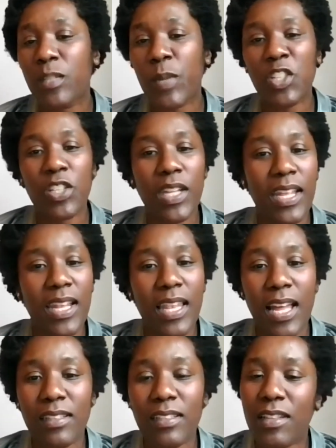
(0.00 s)
especially in
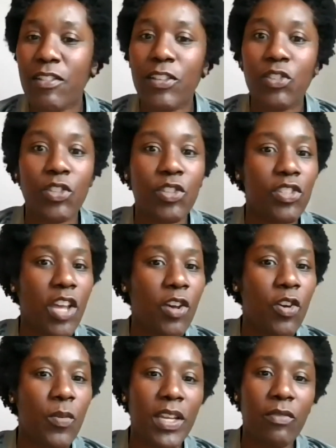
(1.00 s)
London. There are just
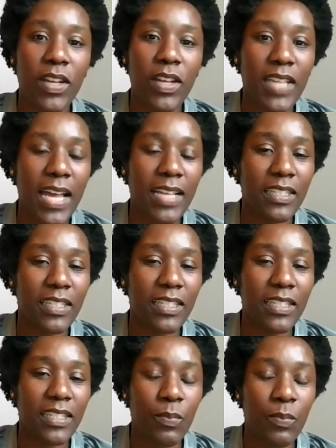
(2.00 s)
so many
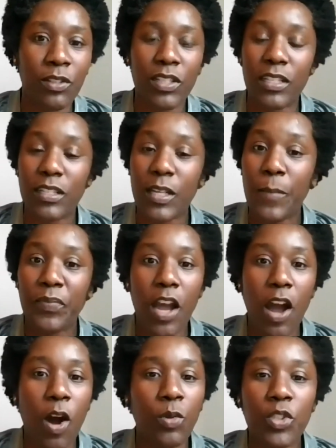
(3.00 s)
fantastic buildings,
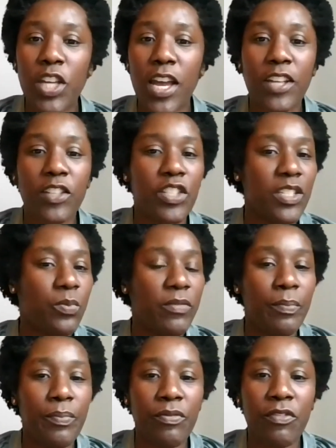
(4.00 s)
old churches with
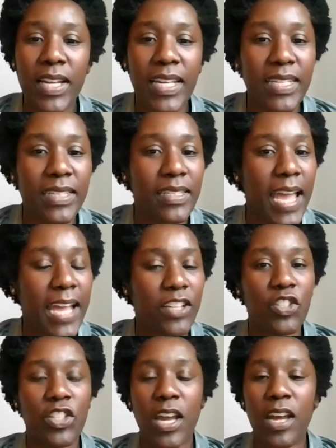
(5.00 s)
brilliant
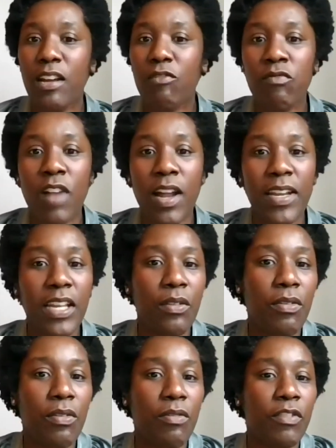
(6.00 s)
texture running
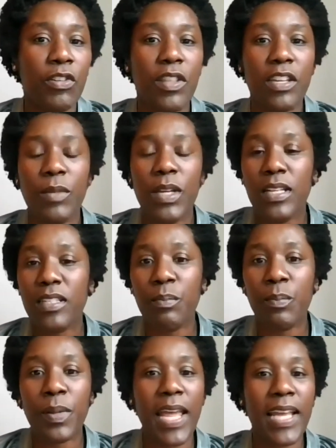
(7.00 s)
through them.
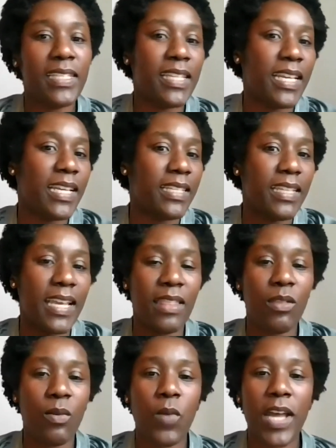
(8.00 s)
Some places
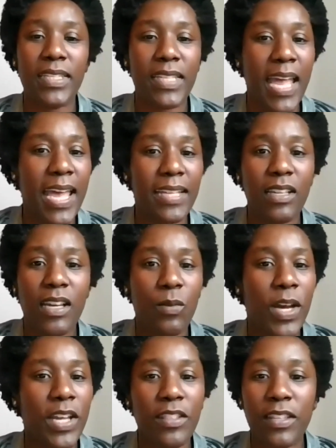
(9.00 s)
in the West End
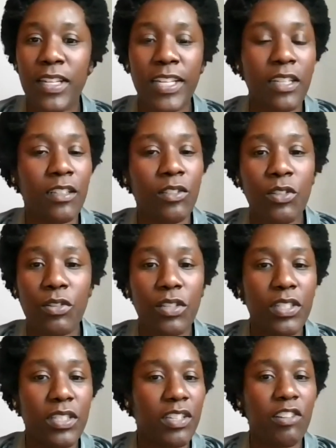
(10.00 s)
where little
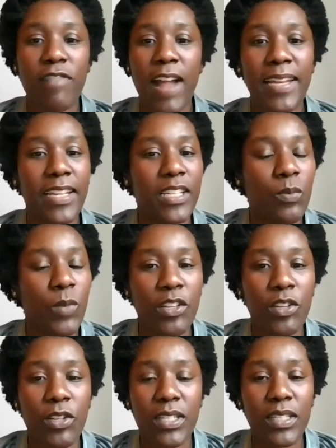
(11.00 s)
nooks and crannies where
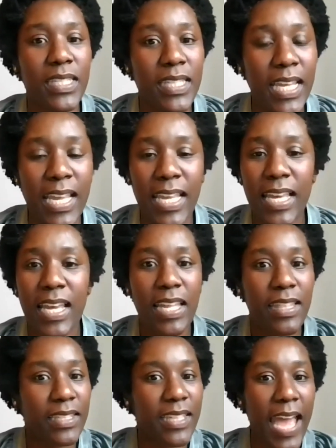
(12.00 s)
you can see
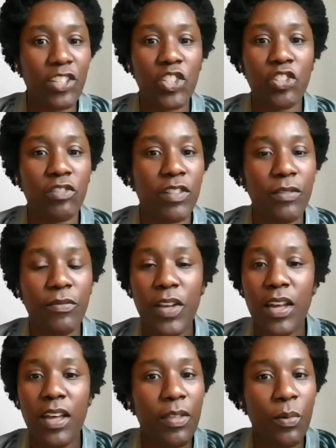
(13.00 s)
the texture of
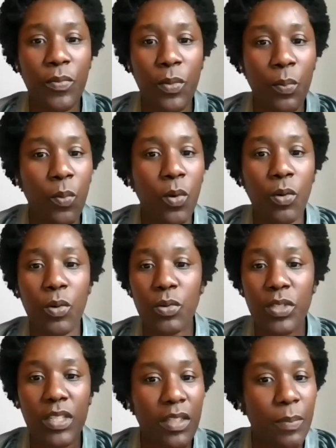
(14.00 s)
the
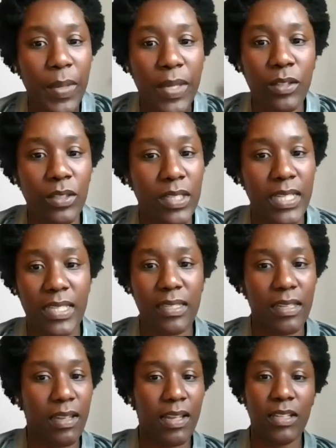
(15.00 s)
walls and the buildings.
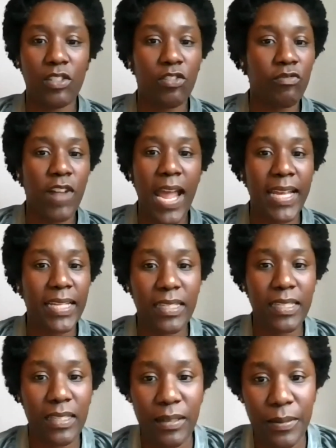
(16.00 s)
It's
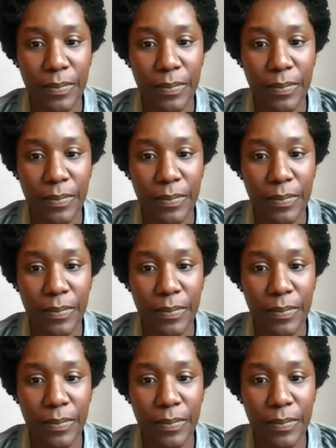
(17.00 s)
great.